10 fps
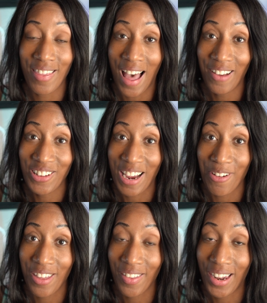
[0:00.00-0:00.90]
That was
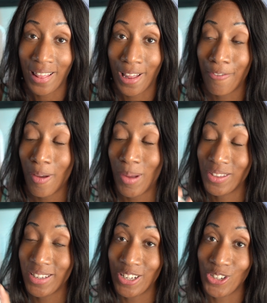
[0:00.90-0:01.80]
everything that I love about
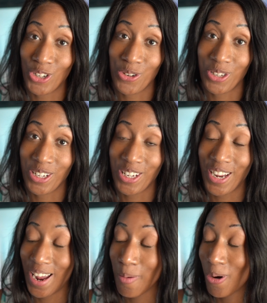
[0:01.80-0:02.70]
this Insta360
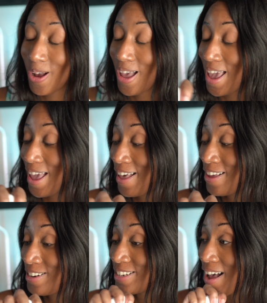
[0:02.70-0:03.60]
camera,
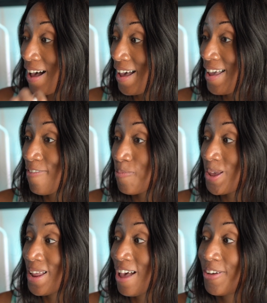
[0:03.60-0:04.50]
and I have
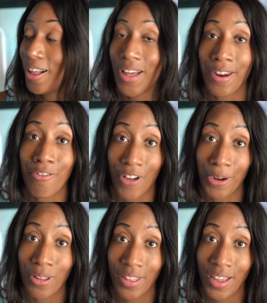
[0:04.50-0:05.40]
been having a lot of fun with